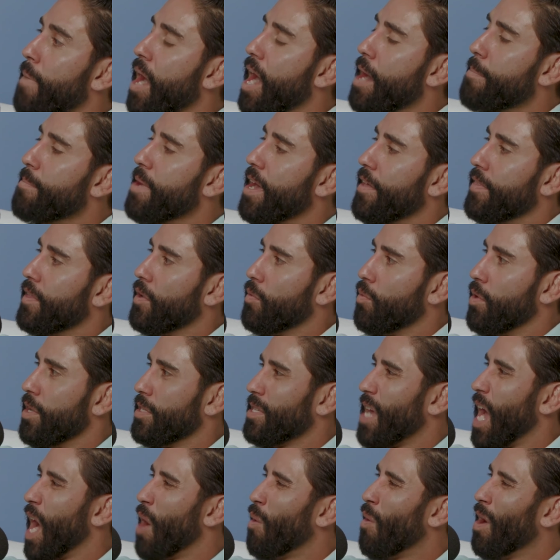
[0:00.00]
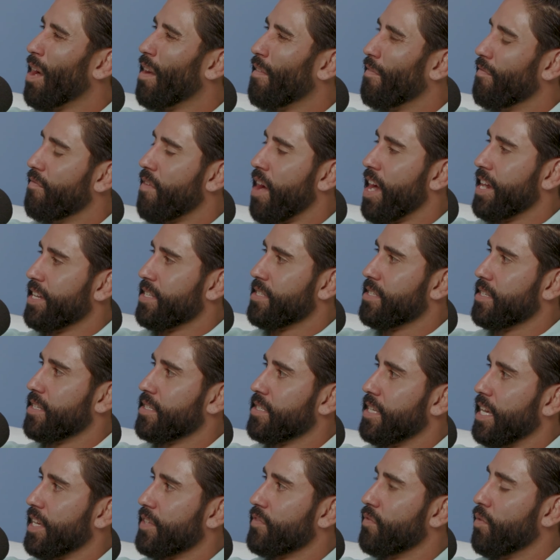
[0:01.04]
My method was, I want to find
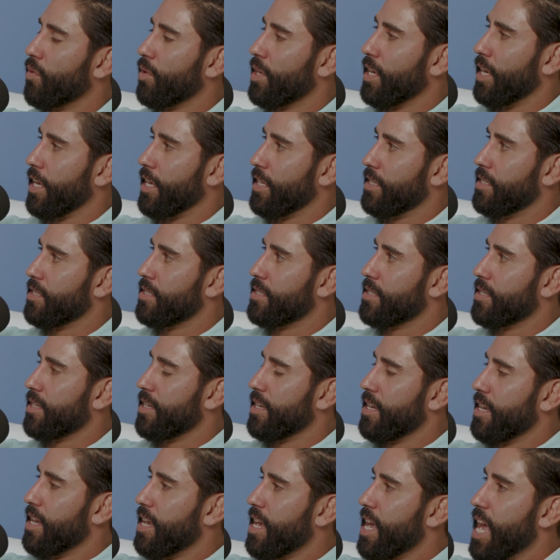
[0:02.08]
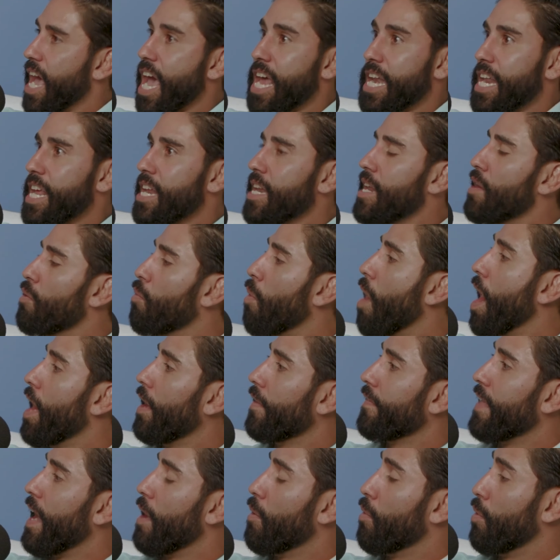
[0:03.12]
successful kids. And isn't it
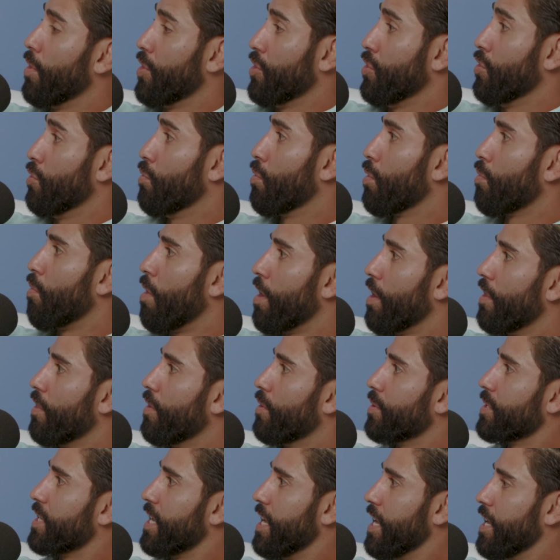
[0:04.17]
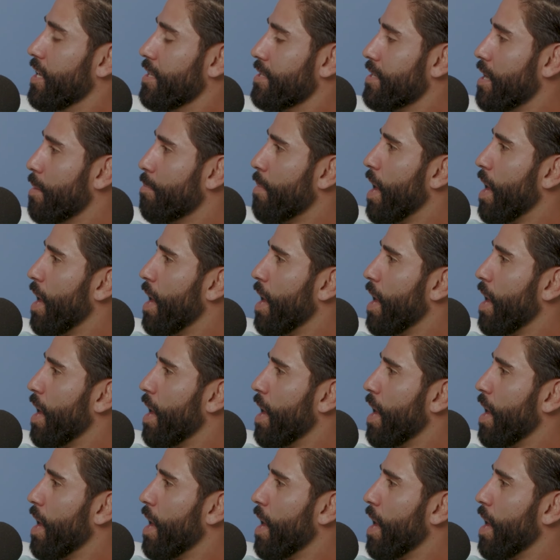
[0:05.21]
wild that you were one of those kids?